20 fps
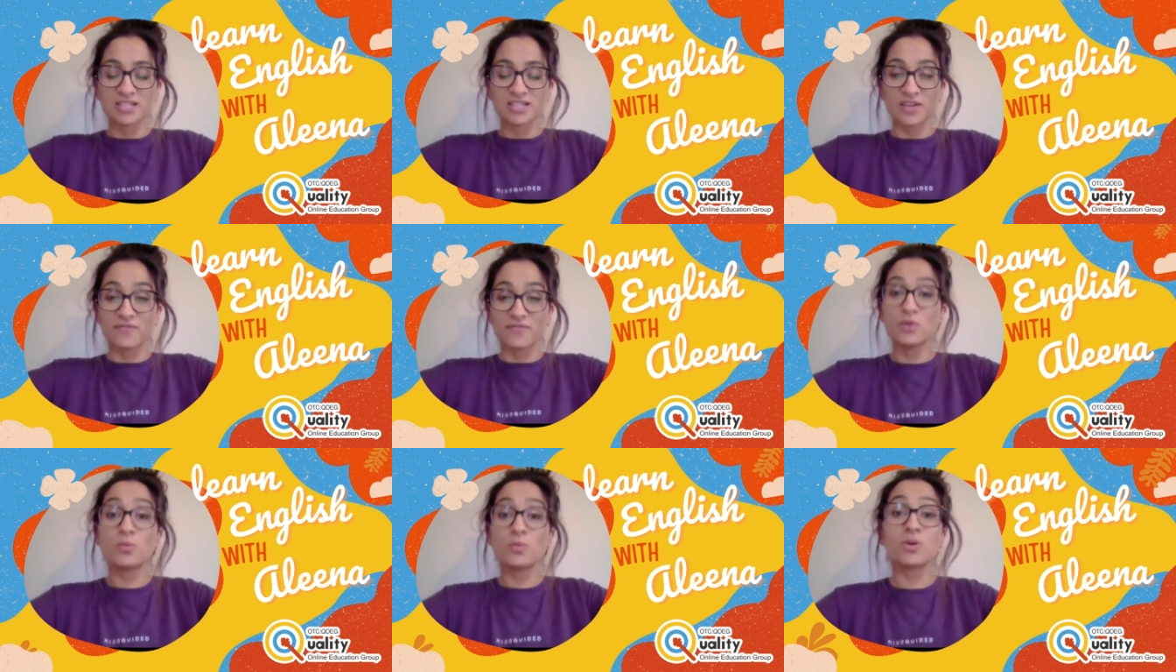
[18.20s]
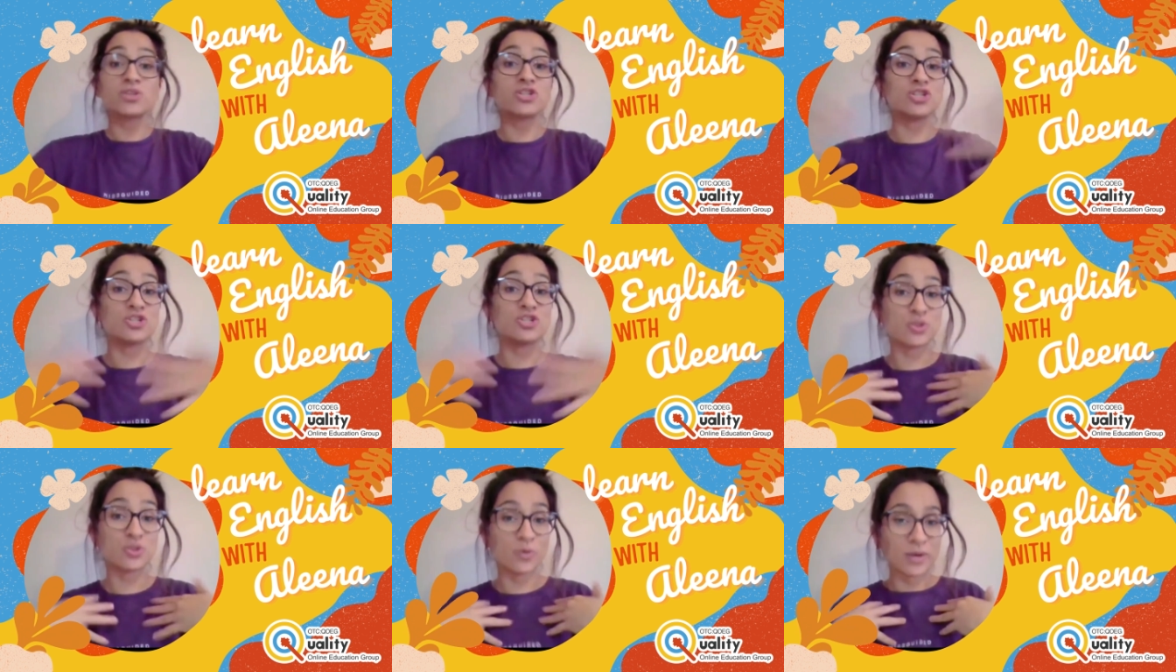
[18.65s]
If you want to
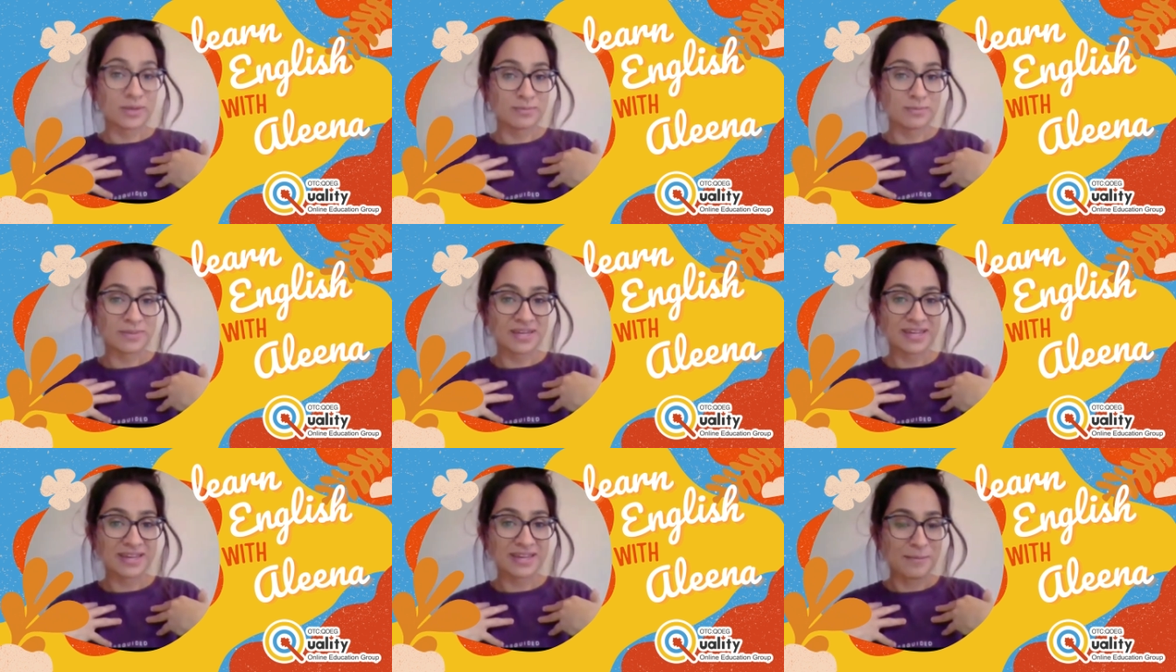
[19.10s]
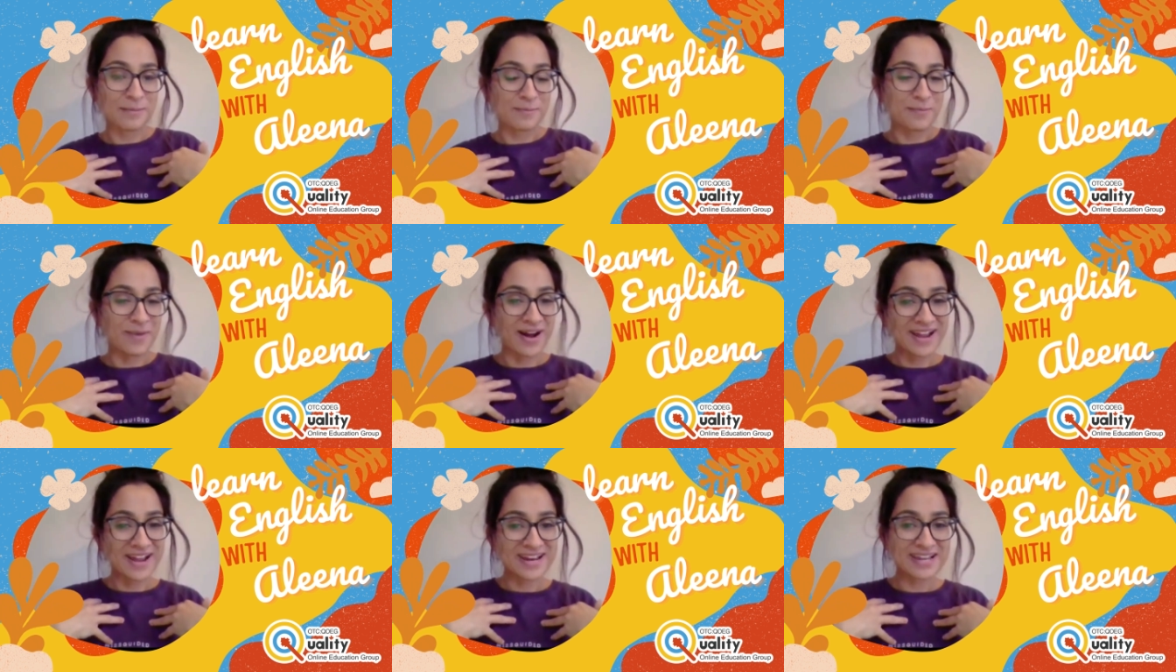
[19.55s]
join me in
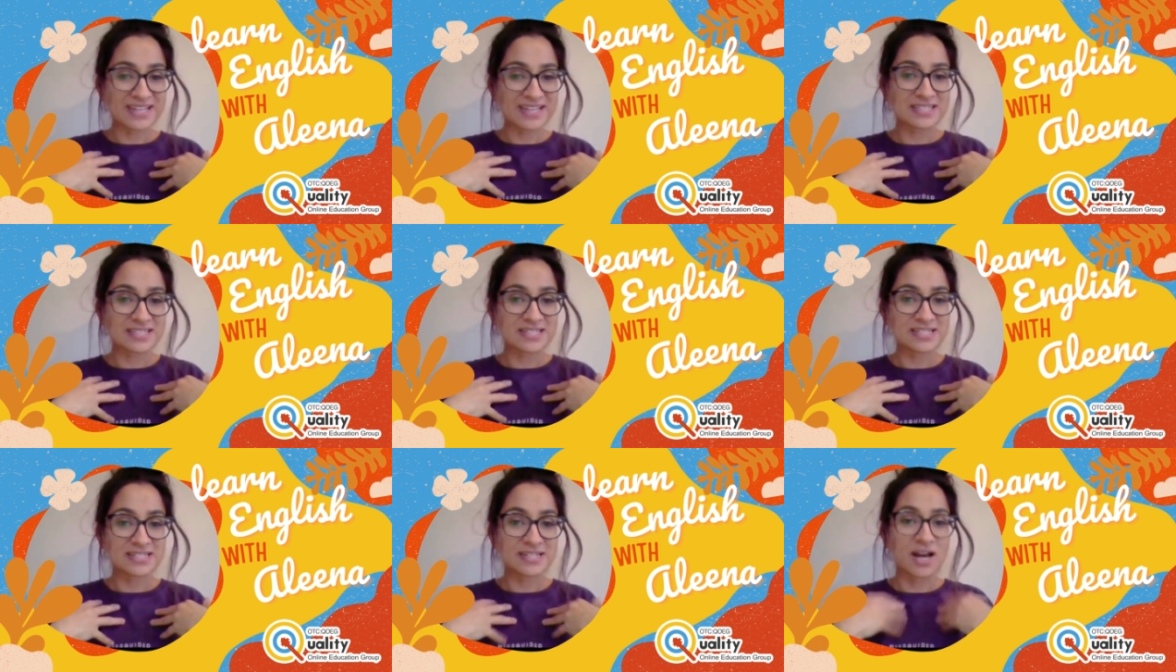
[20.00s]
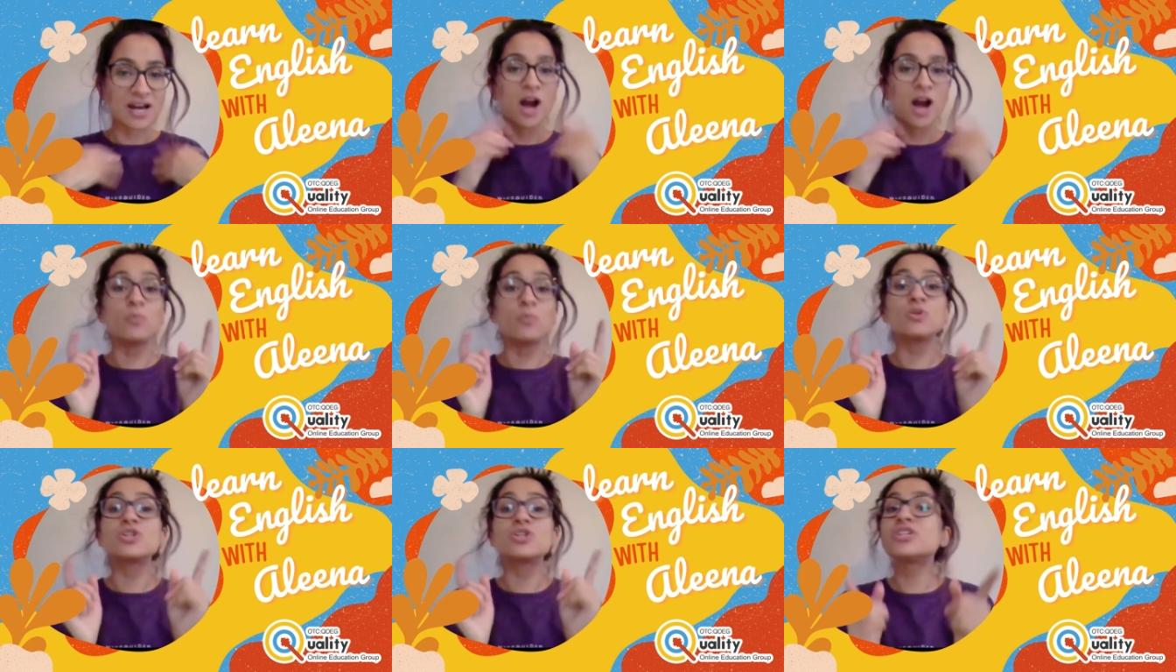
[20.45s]
my lesson,
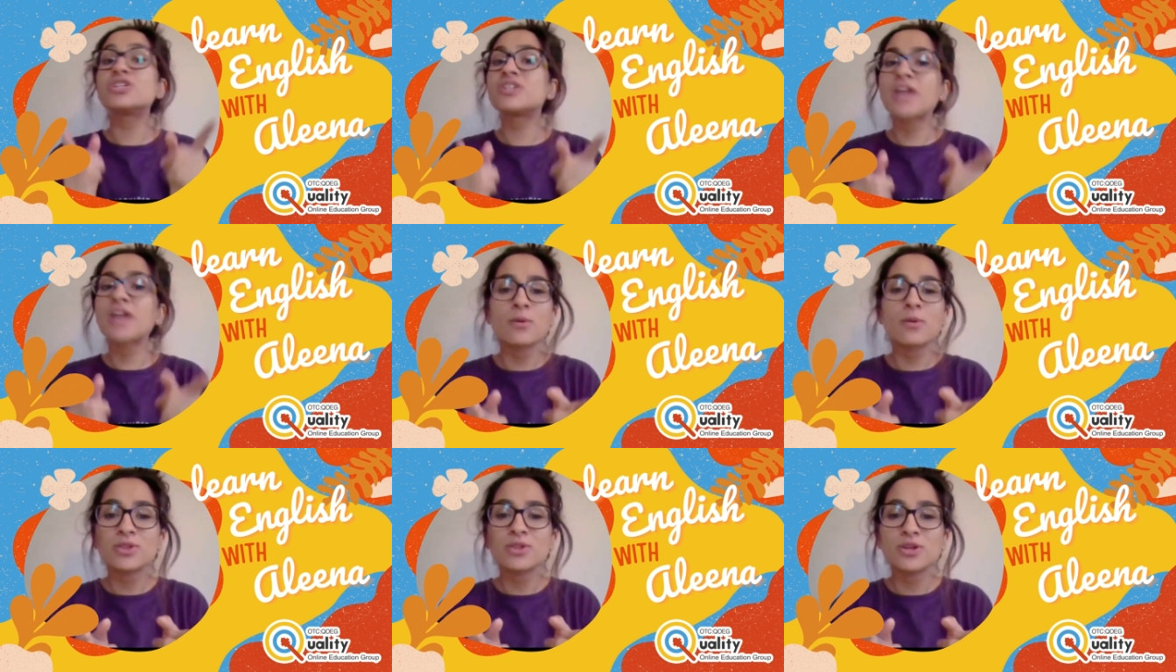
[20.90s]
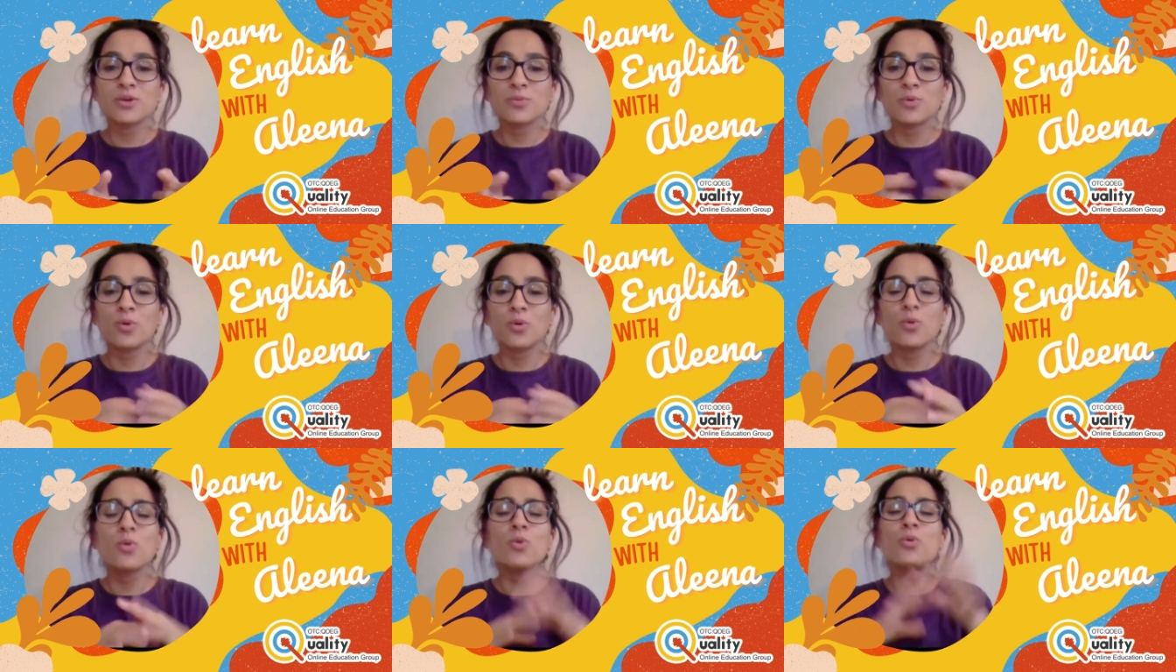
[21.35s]
I will share with
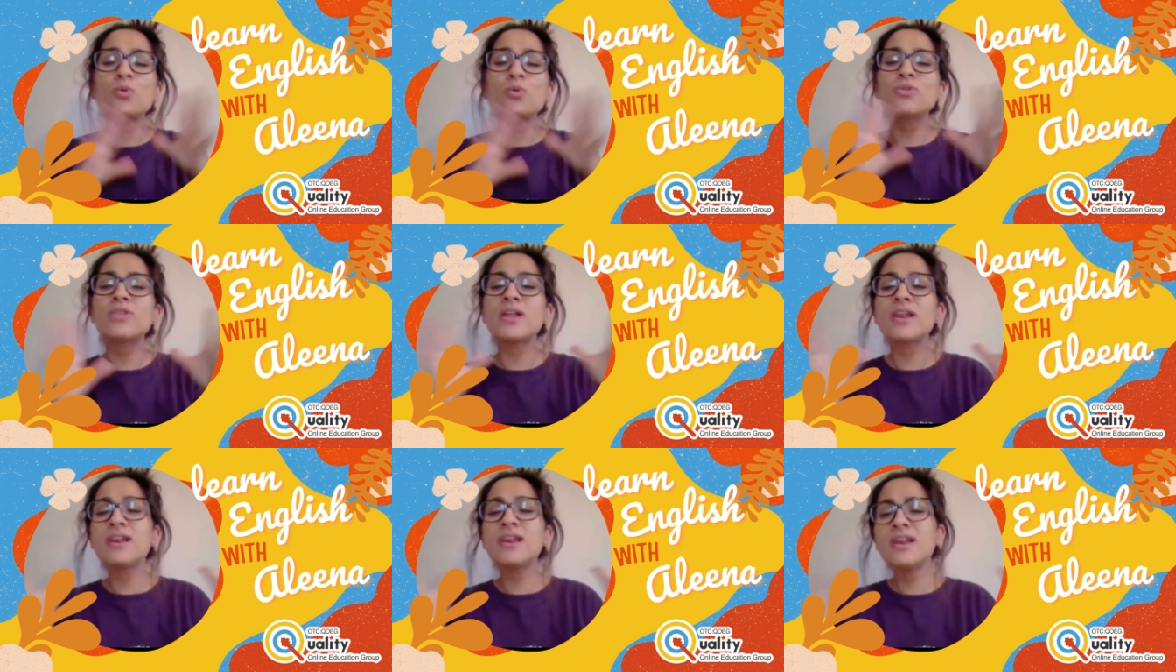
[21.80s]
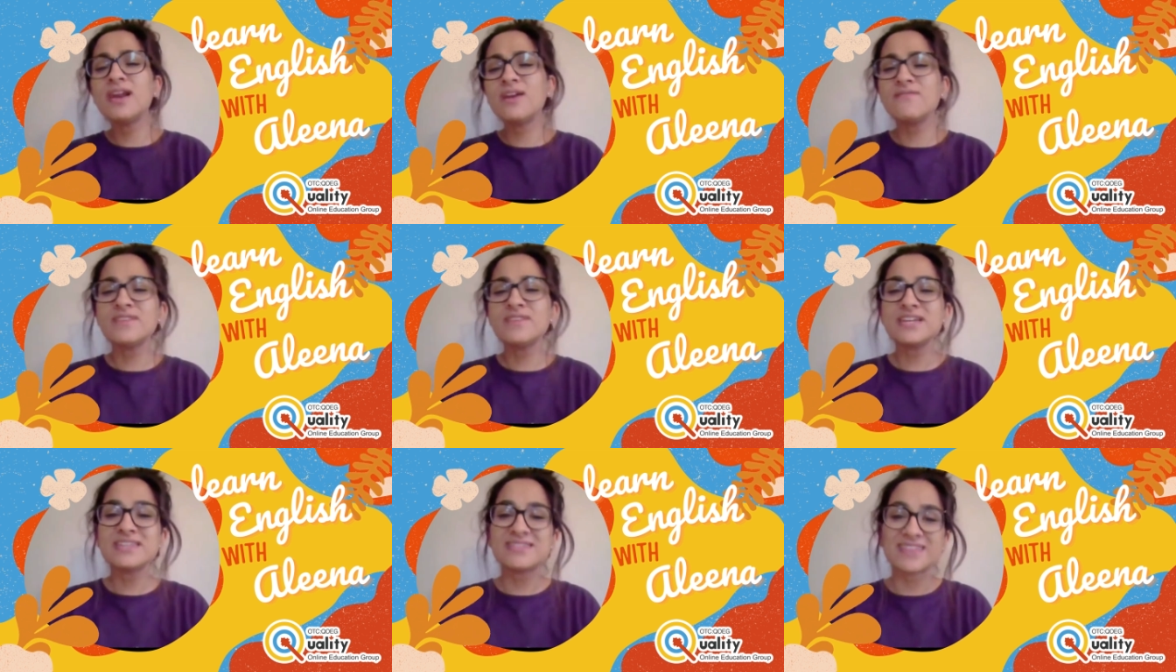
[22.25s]
you all the
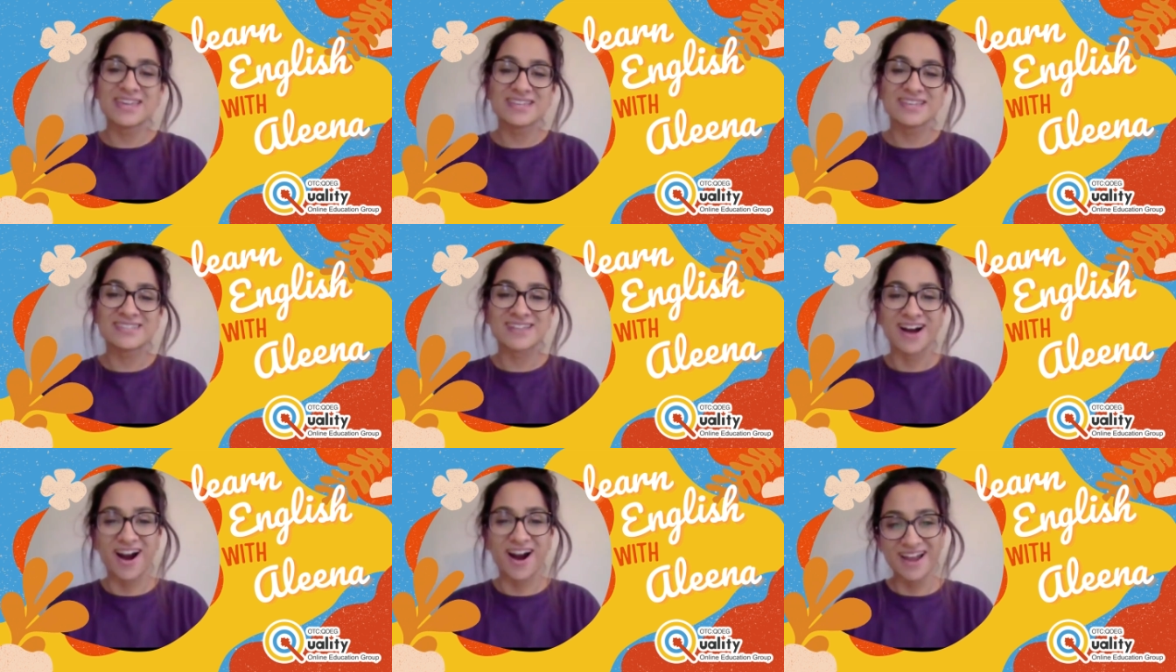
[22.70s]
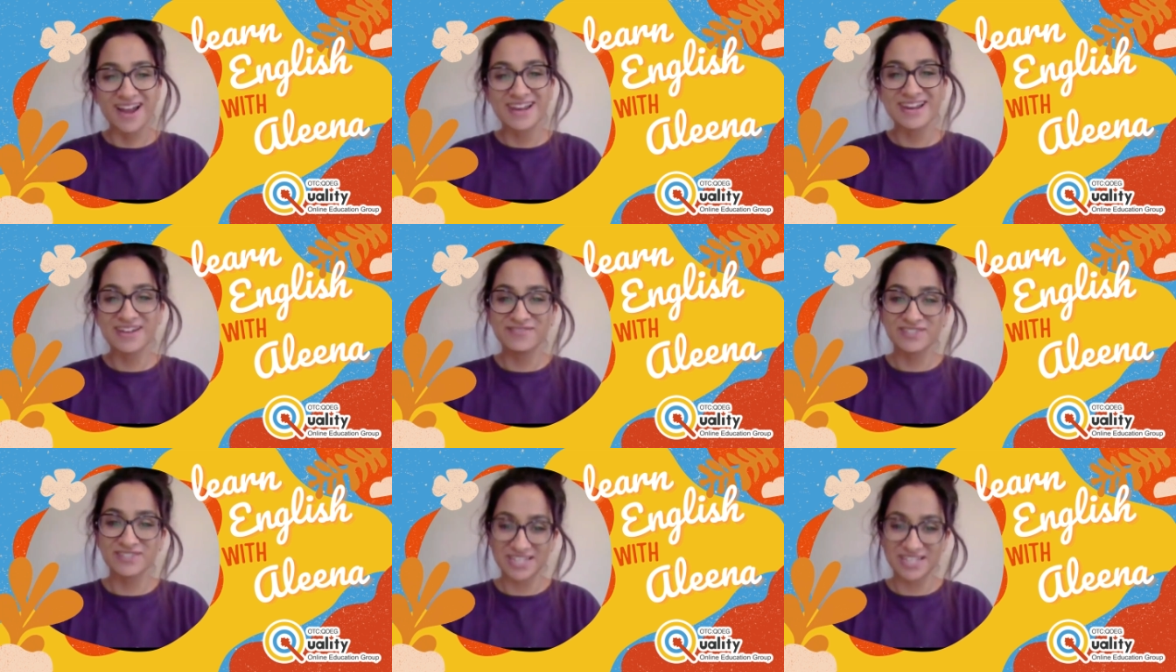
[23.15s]
lovely things that I
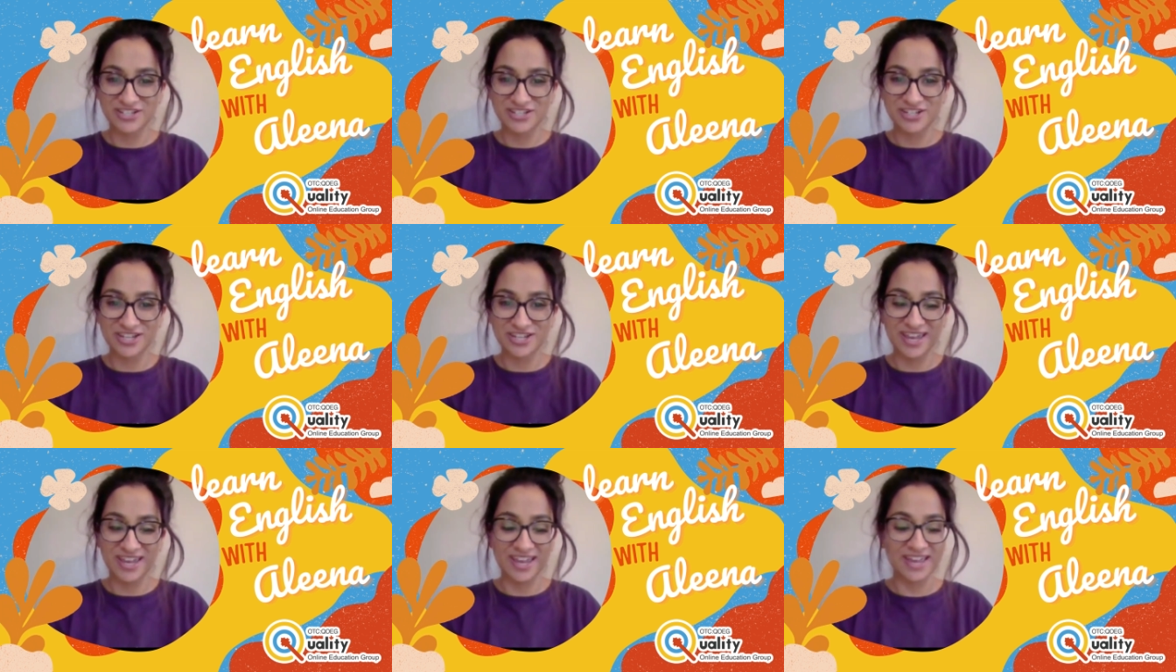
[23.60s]
love teaching.